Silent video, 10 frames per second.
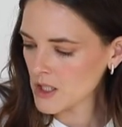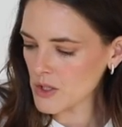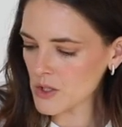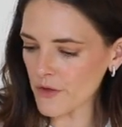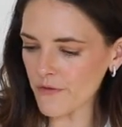
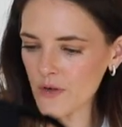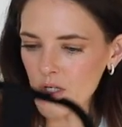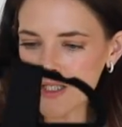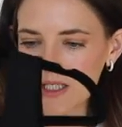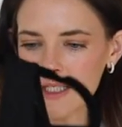So
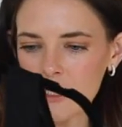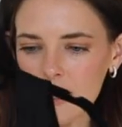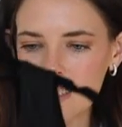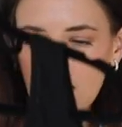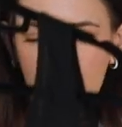first is
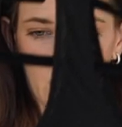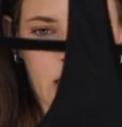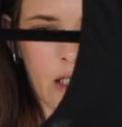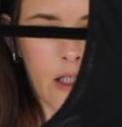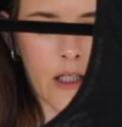this
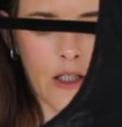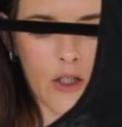linen